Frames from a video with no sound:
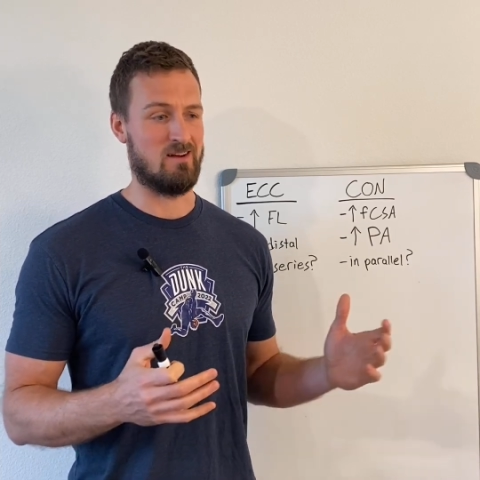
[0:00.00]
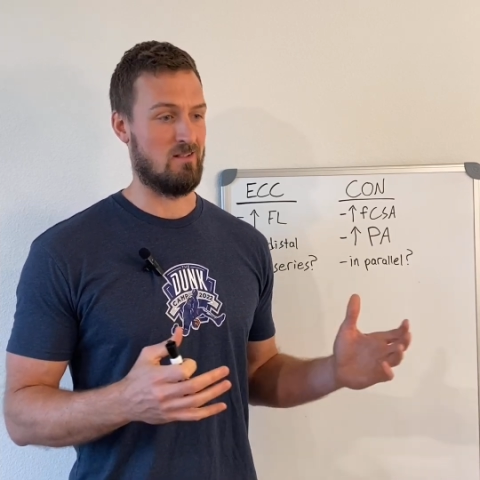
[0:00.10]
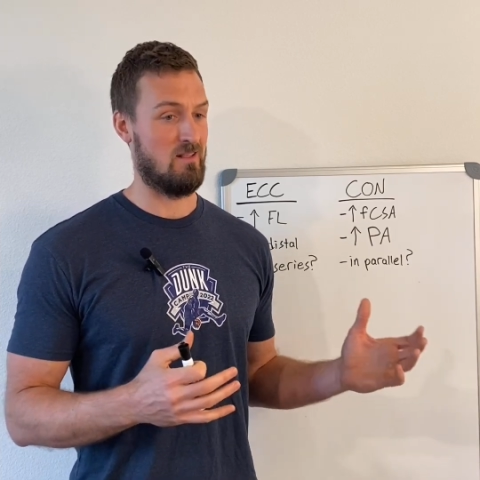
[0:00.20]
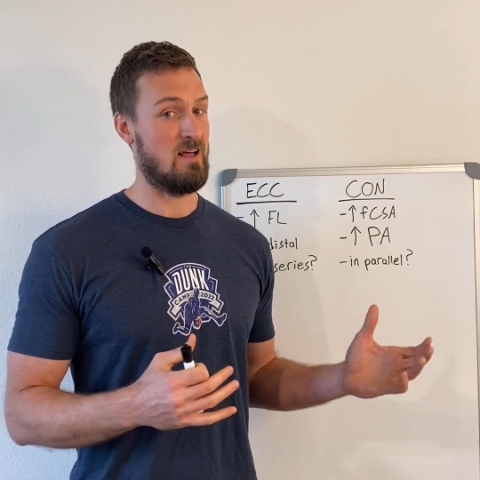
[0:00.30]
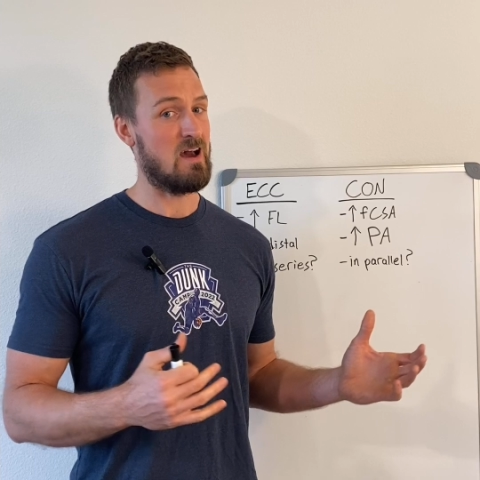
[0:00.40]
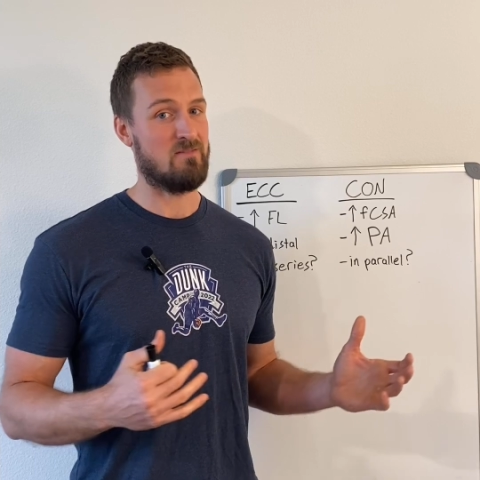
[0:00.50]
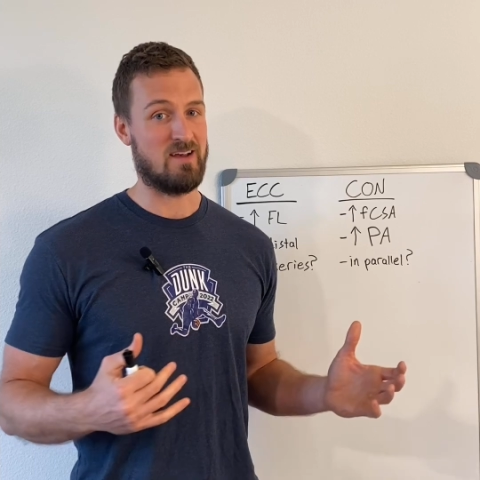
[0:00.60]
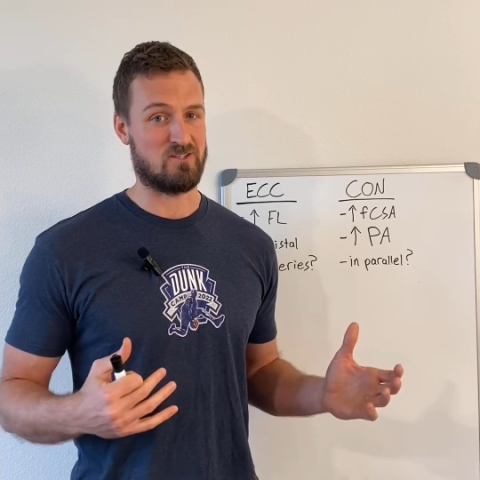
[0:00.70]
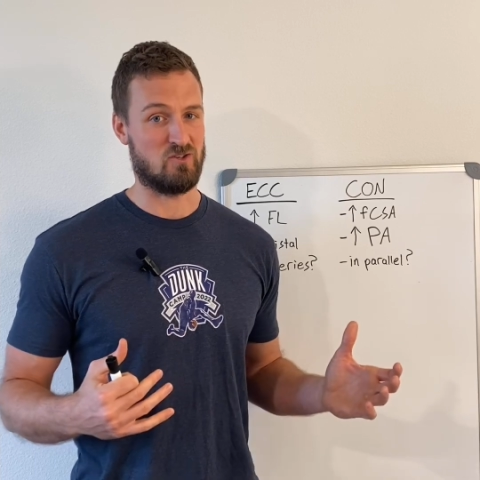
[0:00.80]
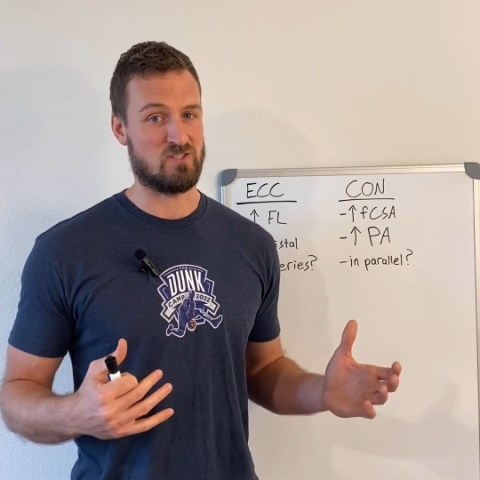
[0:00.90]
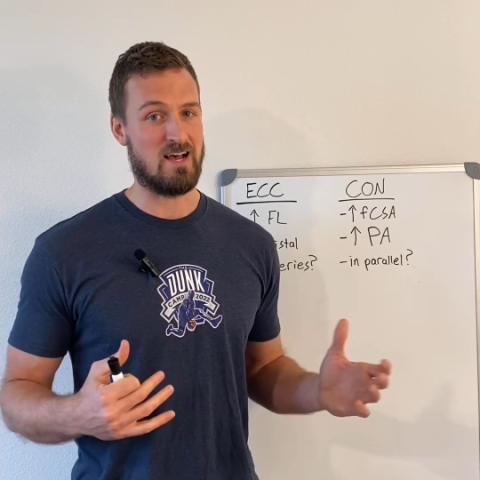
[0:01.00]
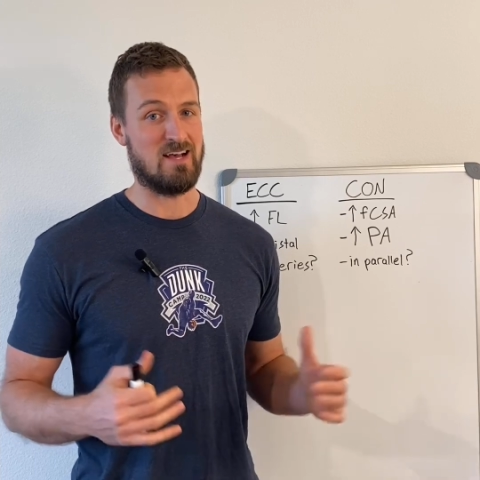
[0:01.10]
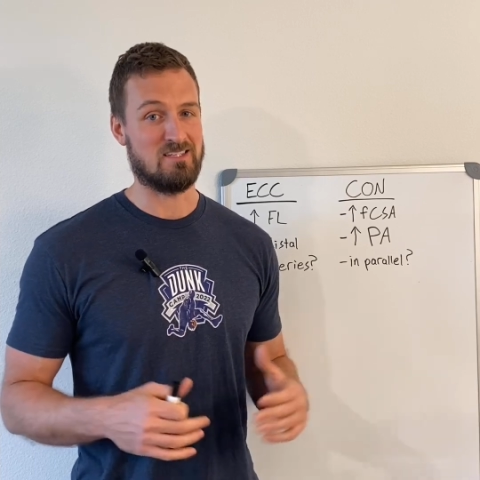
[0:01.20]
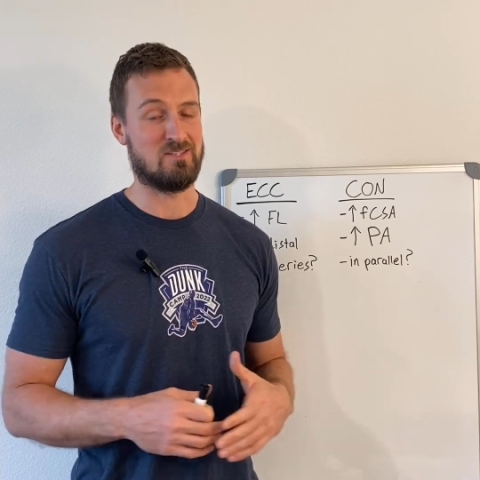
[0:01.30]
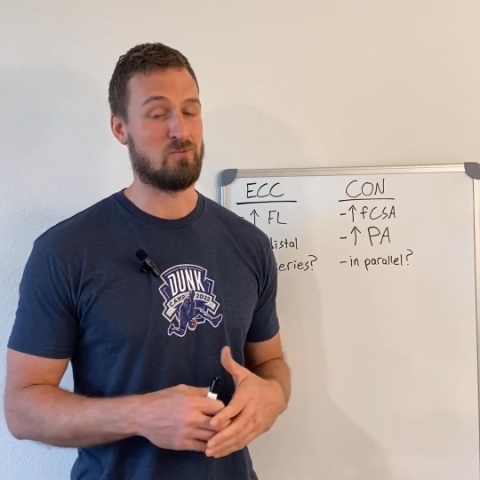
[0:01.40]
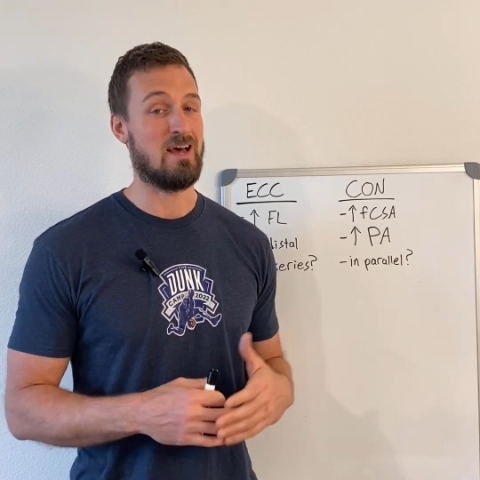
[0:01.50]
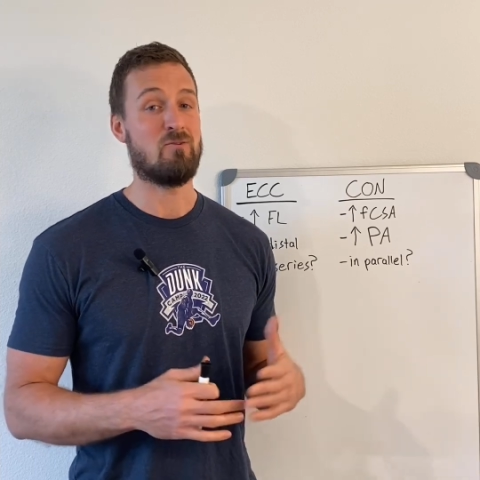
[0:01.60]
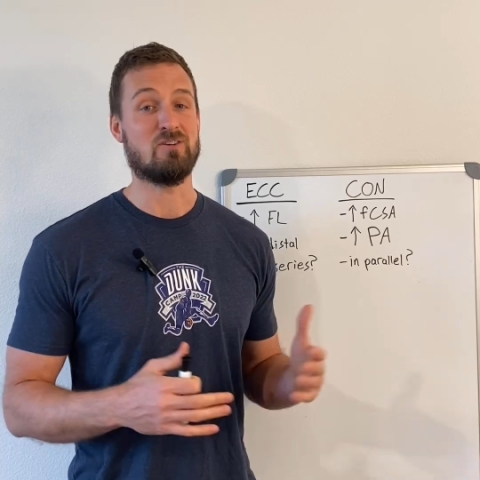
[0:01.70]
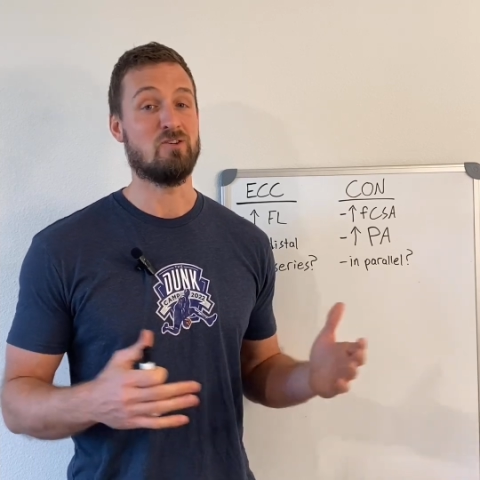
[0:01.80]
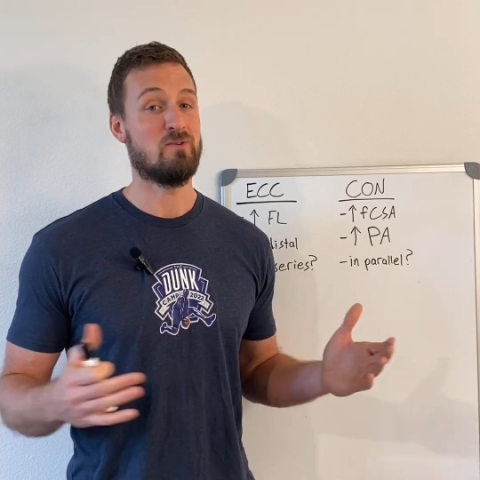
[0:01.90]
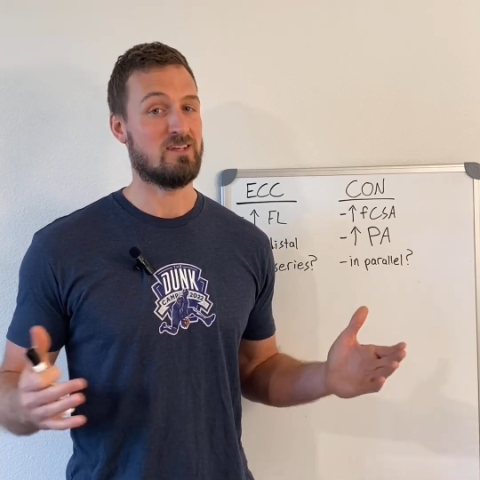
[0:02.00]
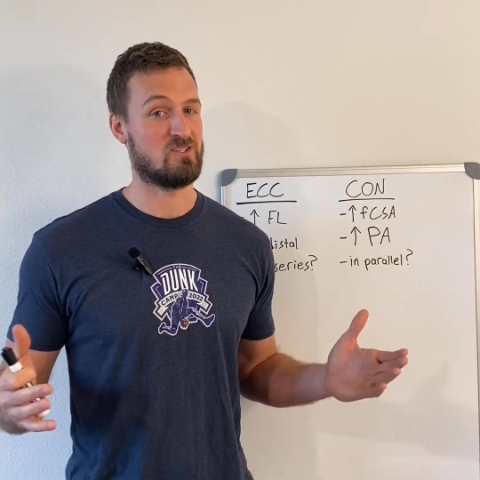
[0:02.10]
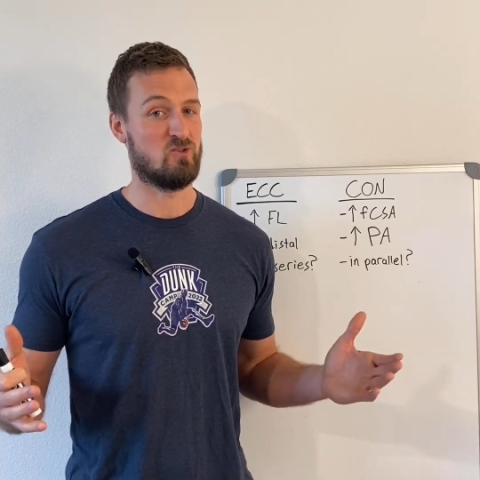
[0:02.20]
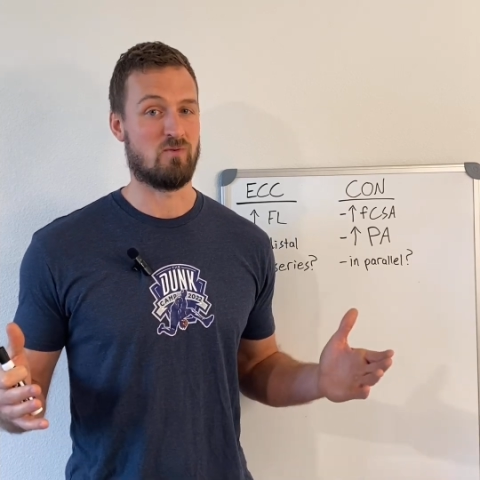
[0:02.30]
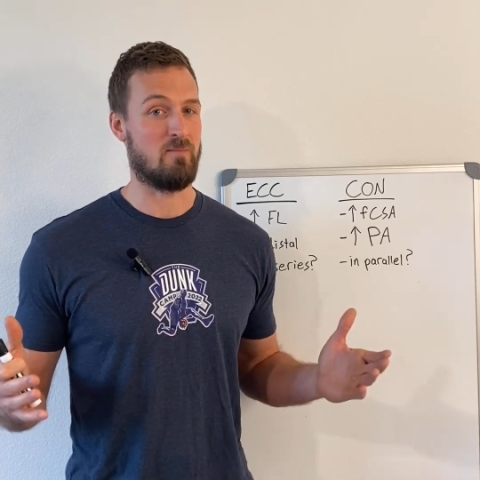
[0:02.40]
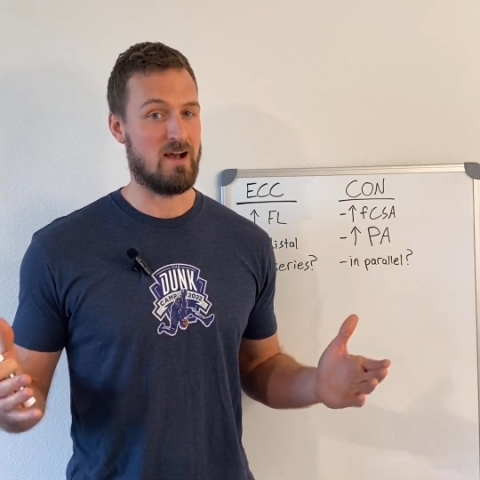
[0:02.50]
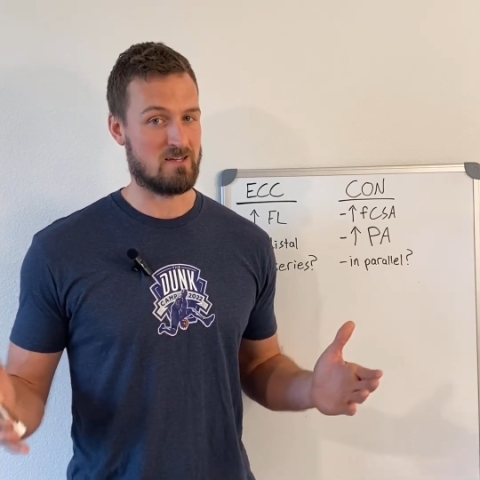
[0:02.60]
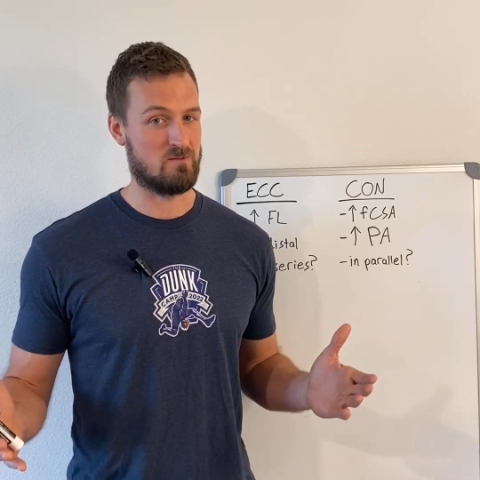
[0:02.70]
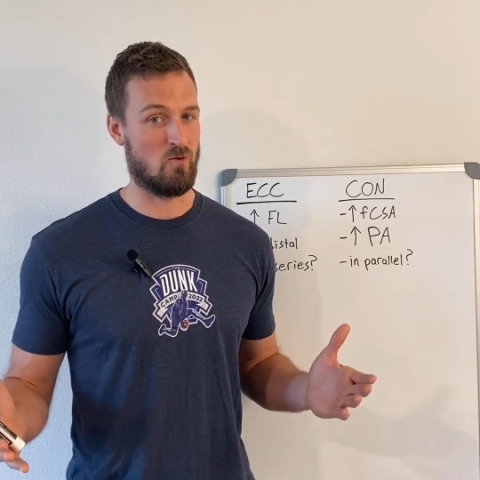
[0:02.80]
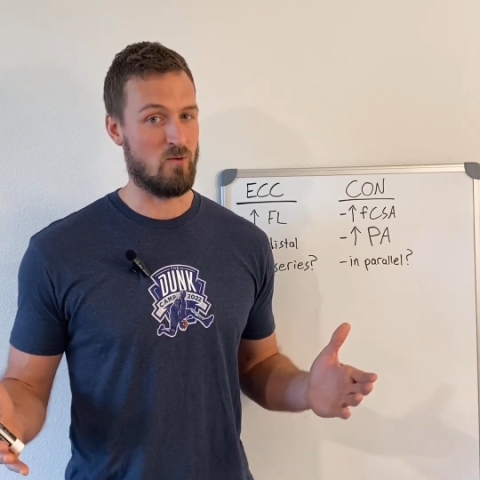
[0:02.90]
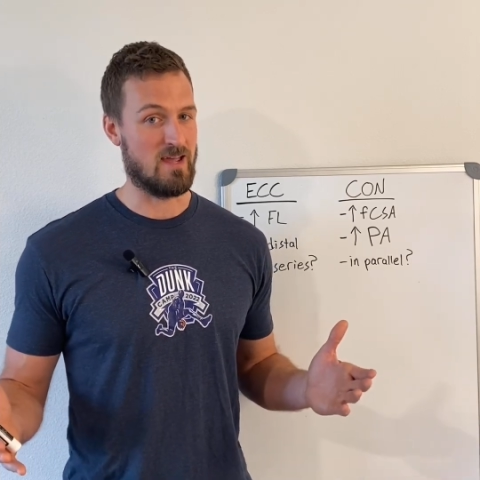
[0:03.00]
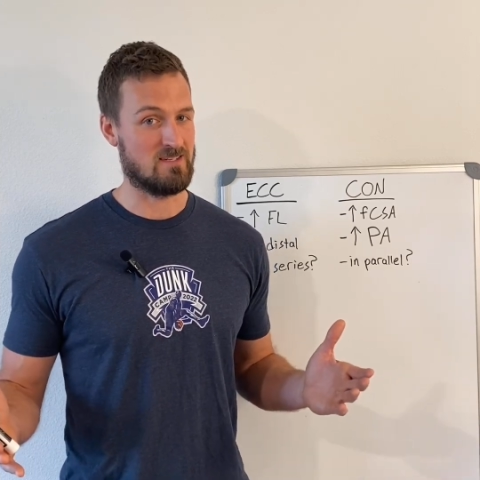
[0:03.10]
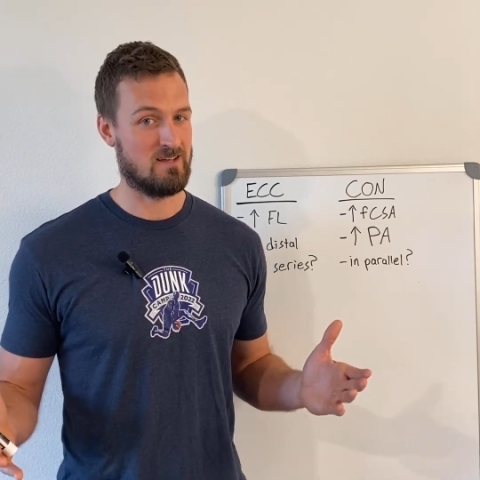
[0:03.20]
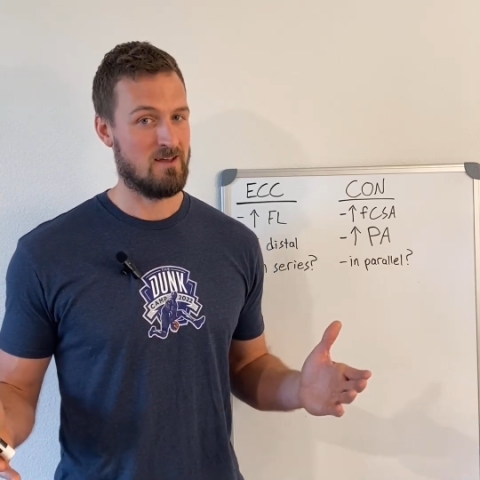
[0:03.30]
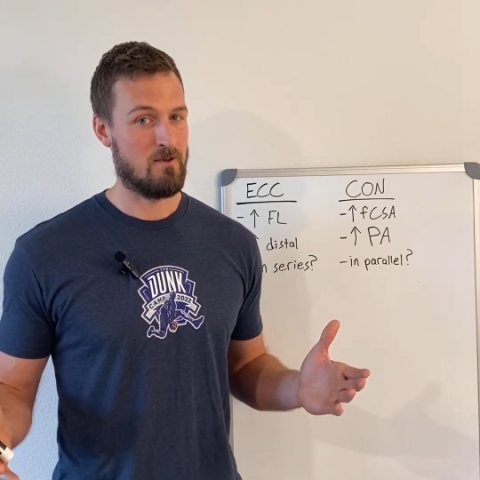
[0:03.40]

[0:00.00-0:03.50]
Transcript: in a lot of exercises without doing super maximal weight.